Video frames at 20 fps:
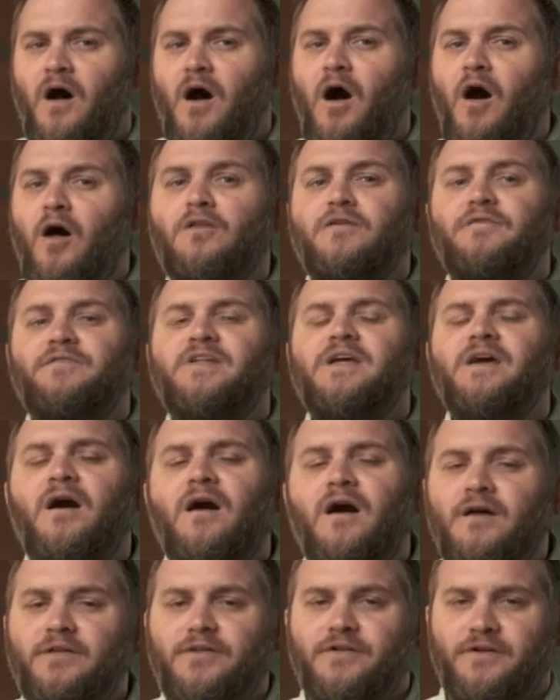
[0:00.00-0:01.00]
all of the
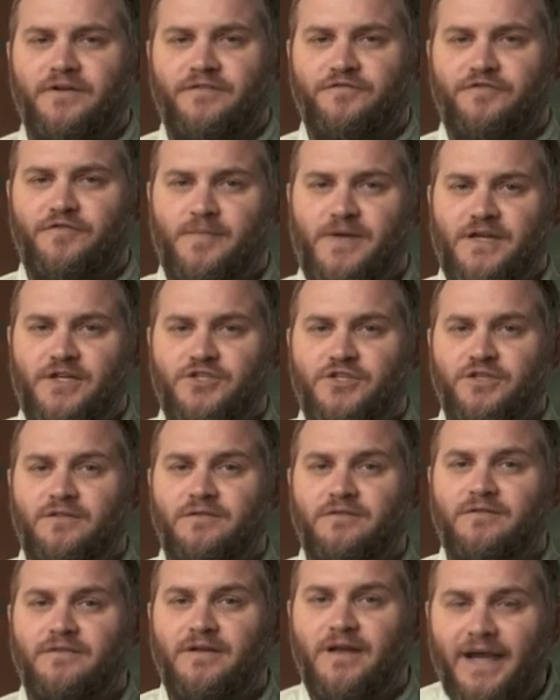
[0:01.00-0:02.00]
other
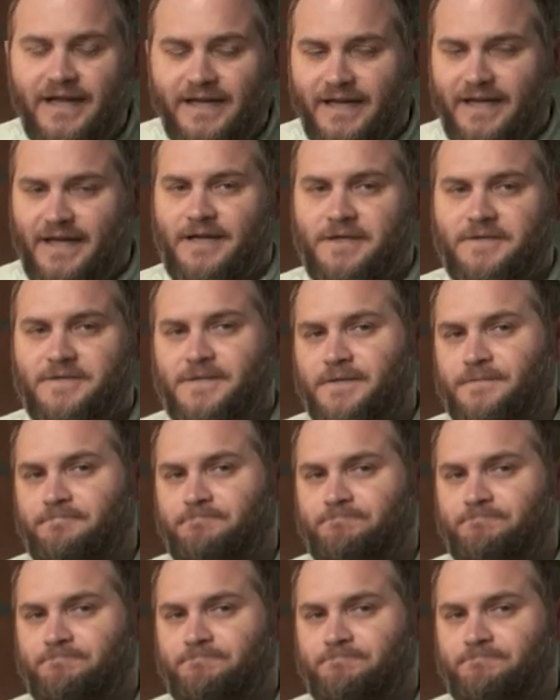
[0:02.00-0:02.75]
information at hand.